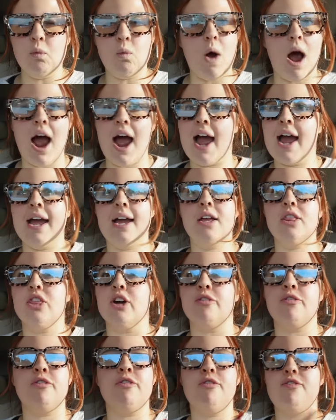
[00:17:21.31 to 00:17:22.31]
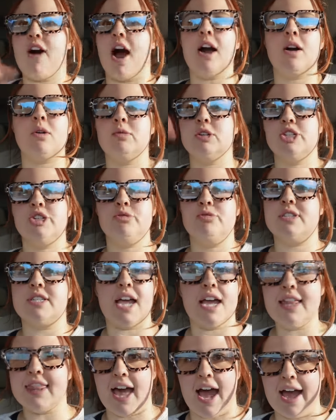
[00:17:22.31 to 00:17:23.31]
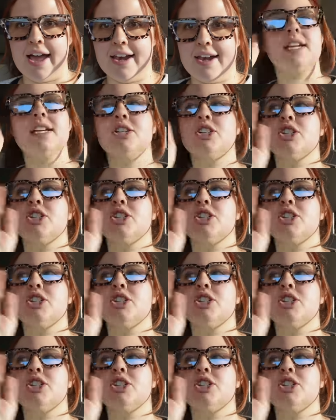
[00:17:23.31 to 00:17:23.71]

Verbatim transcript: it wet. Why the fuck would you say that? He